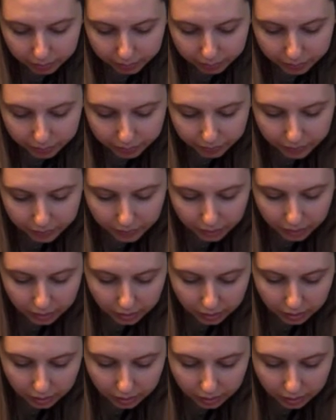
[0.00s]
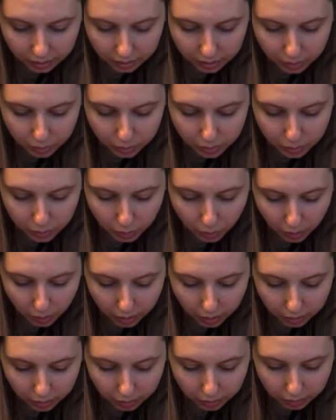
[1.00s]
I think this one's wider.
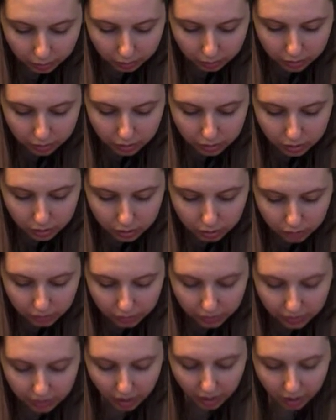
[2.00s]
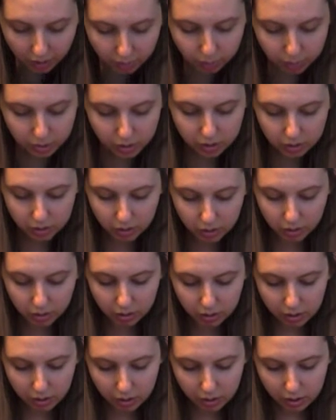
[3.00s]
This should fit that, which is good.
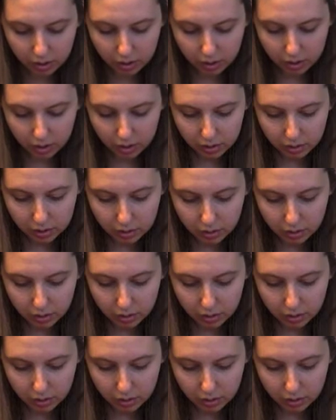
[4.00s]
So